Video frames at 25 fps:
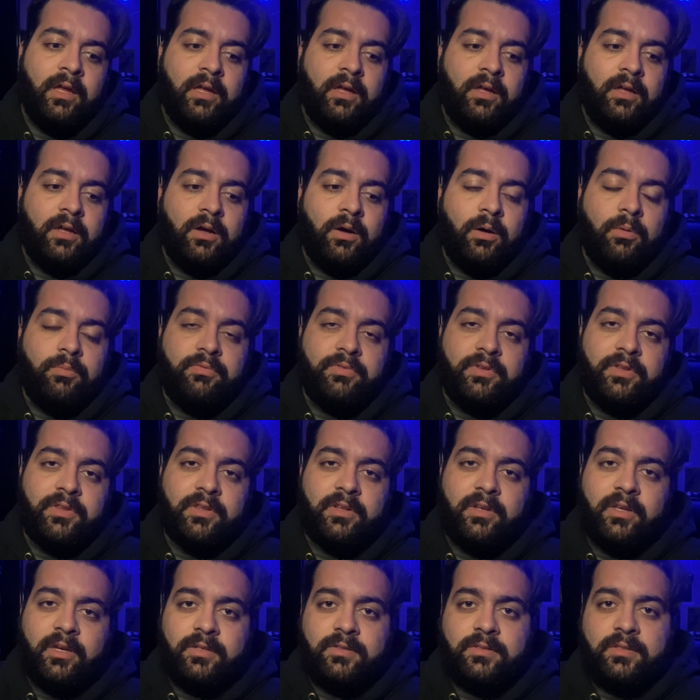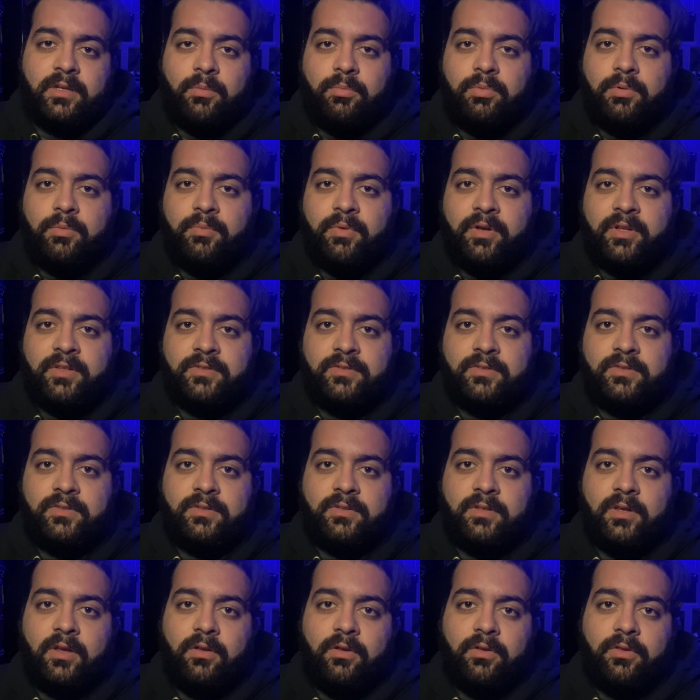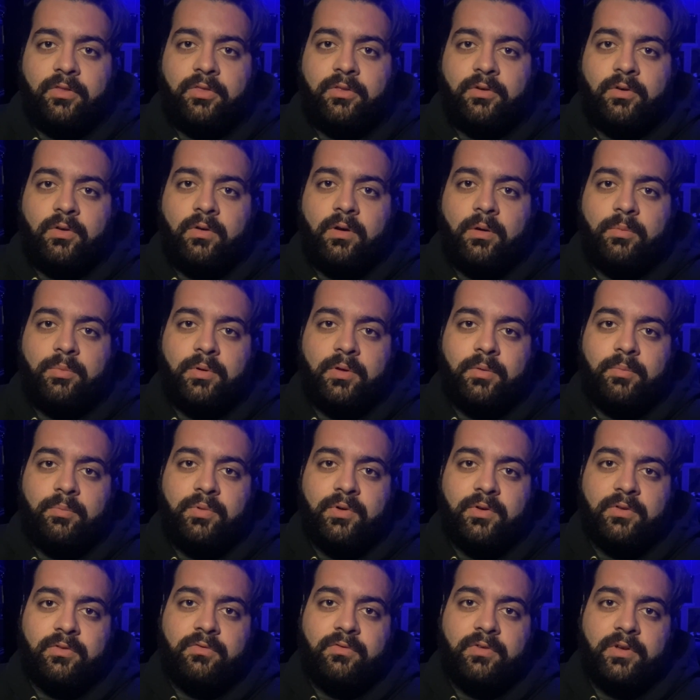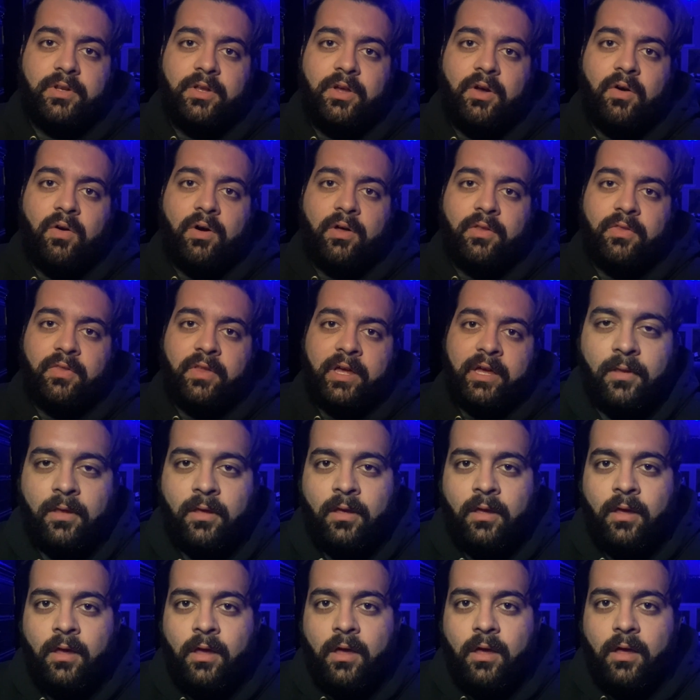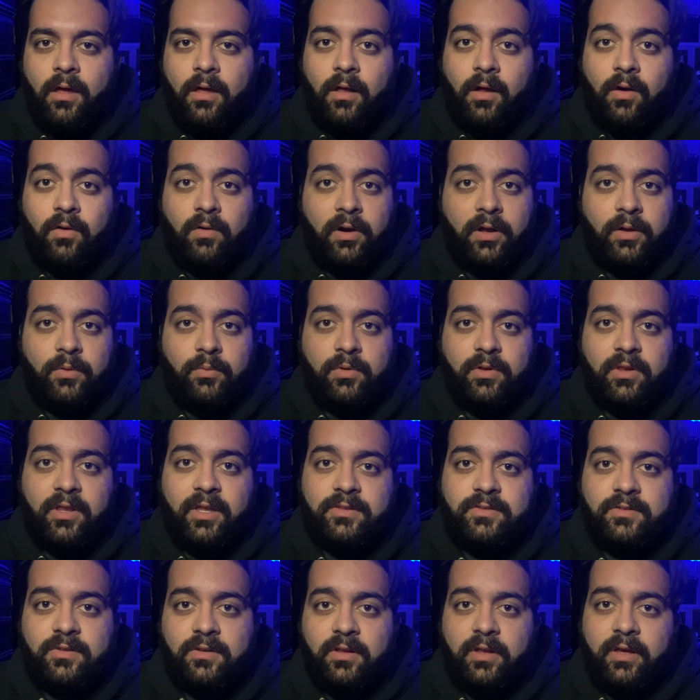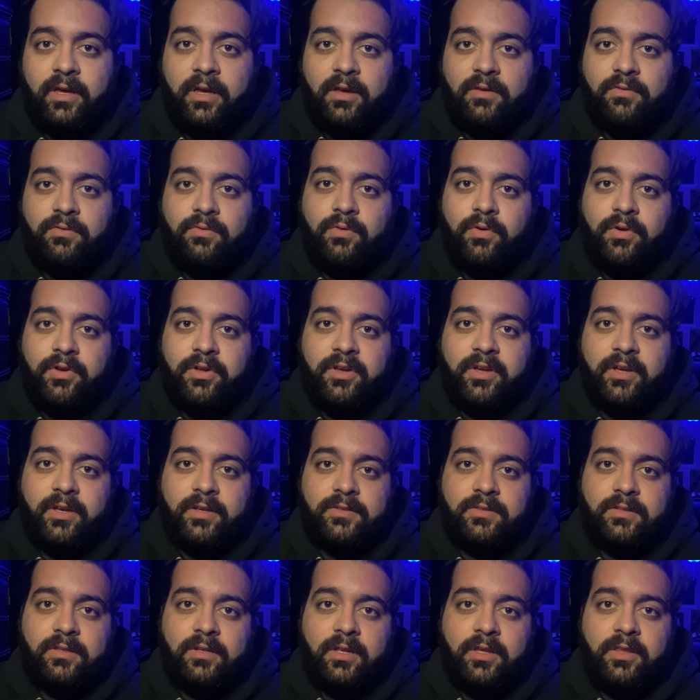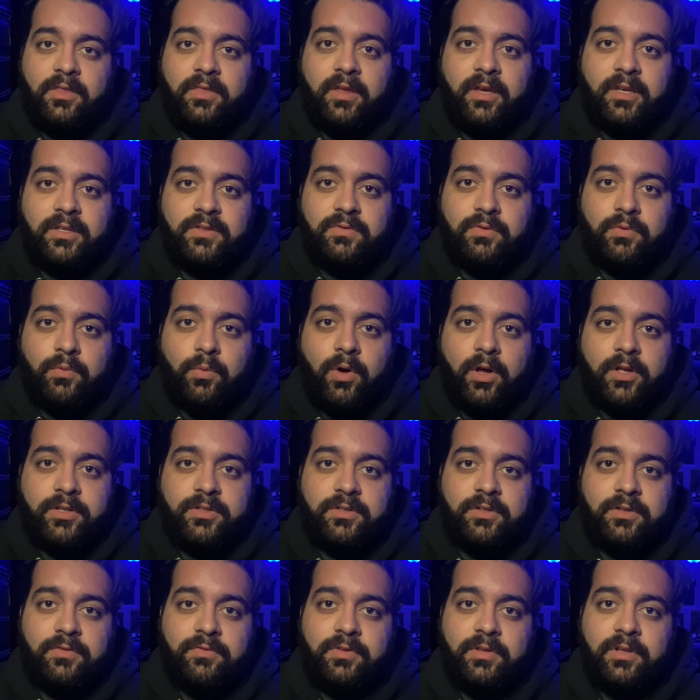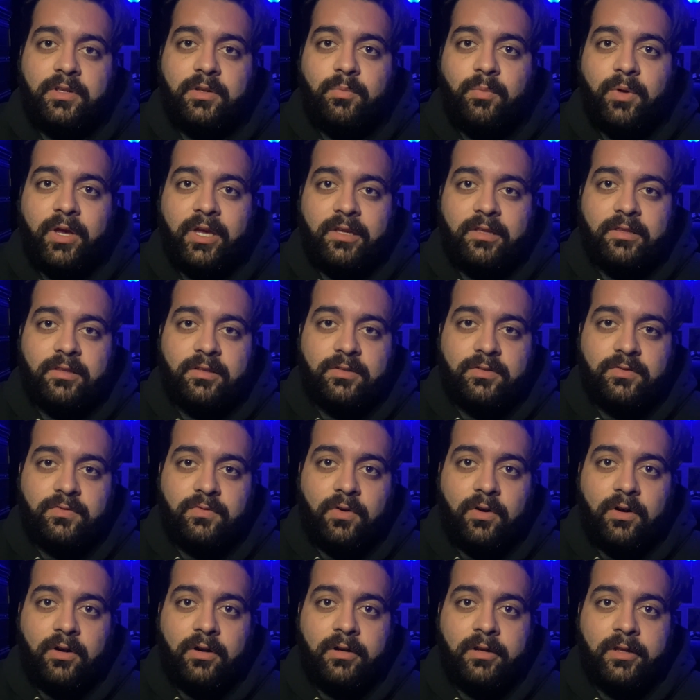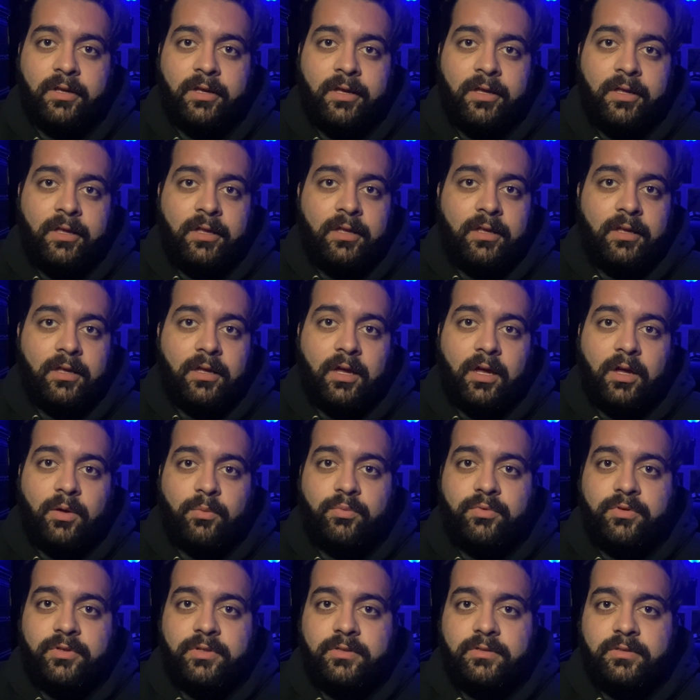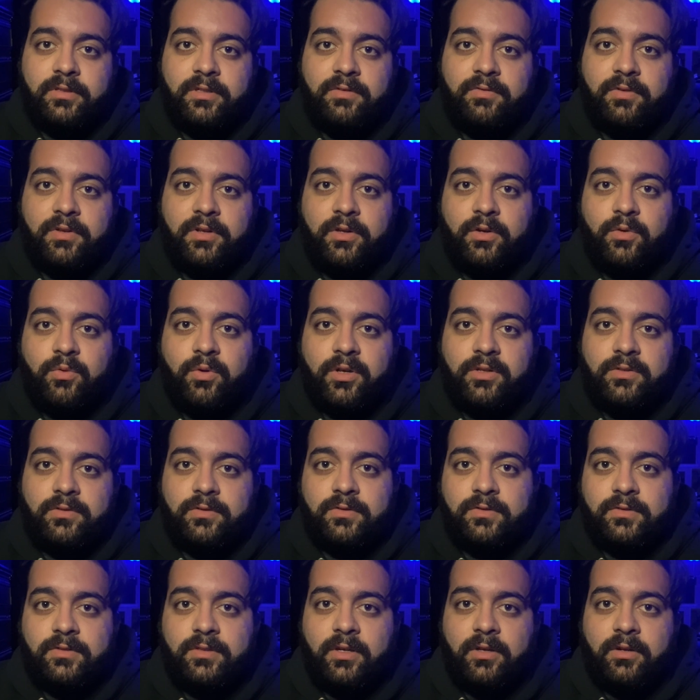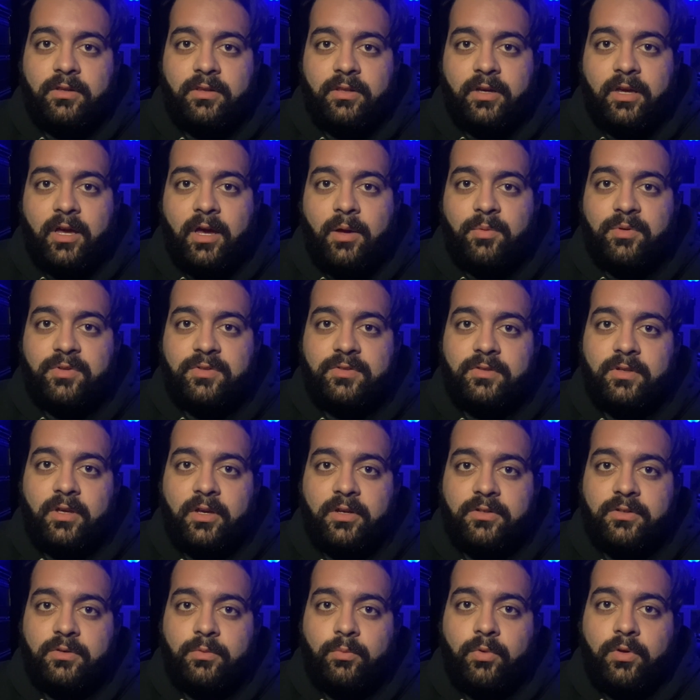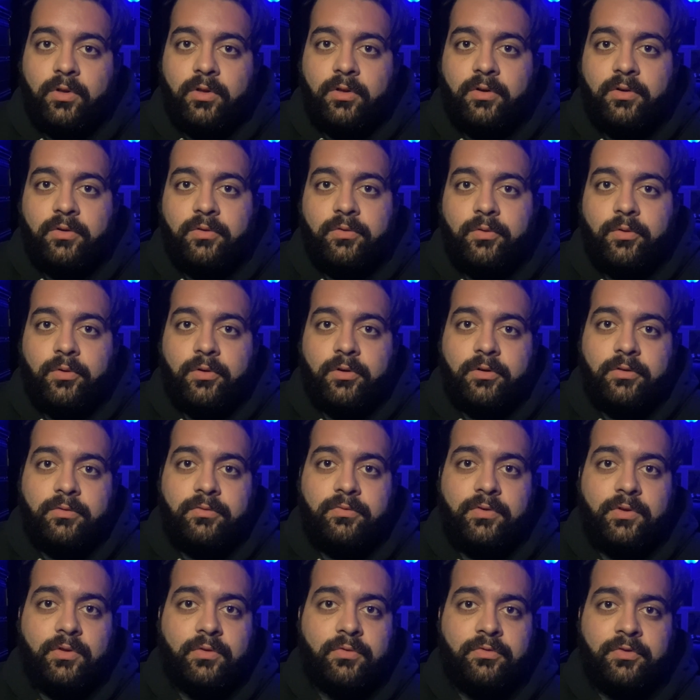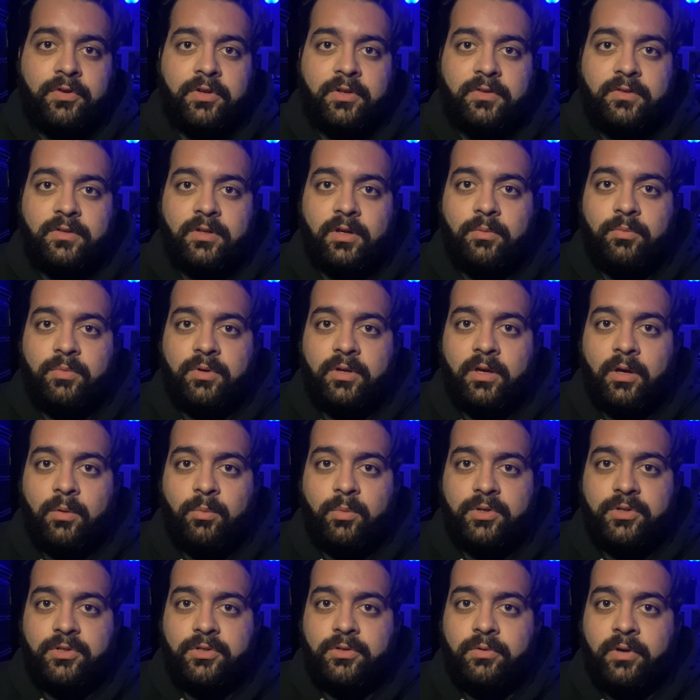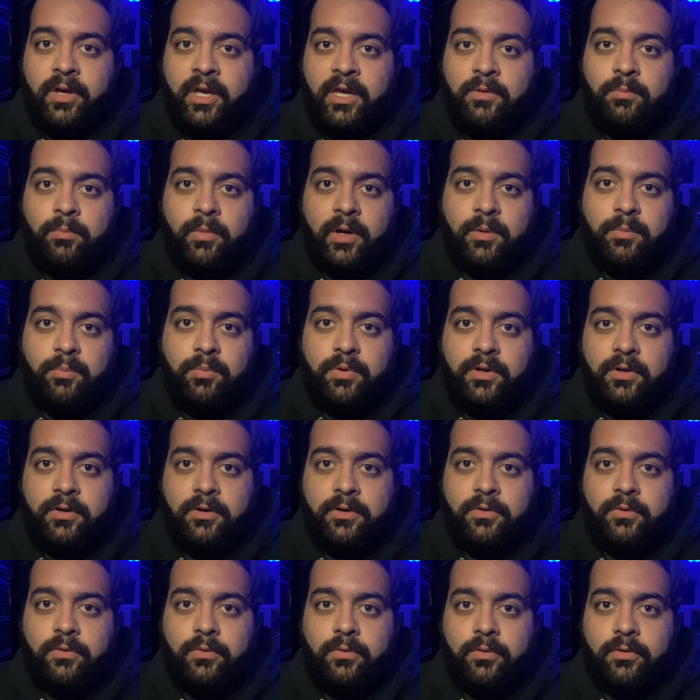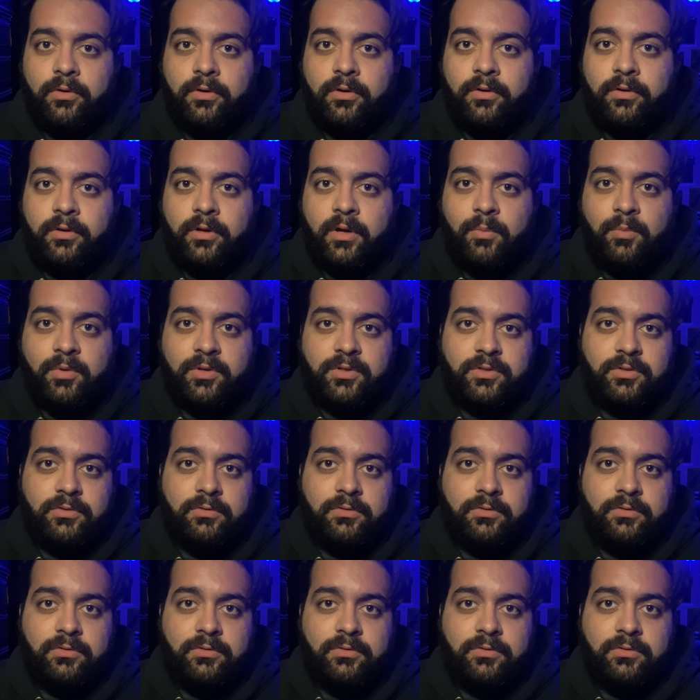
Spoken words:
hopefully in the next couple months I'll throw up a build video on that. Alright, well that's all I have for you guys today. Thanks for watching if you did make it this far. Please leave any questions down in the comments section below, or feel free to tell me how much you hate my beard, or how much you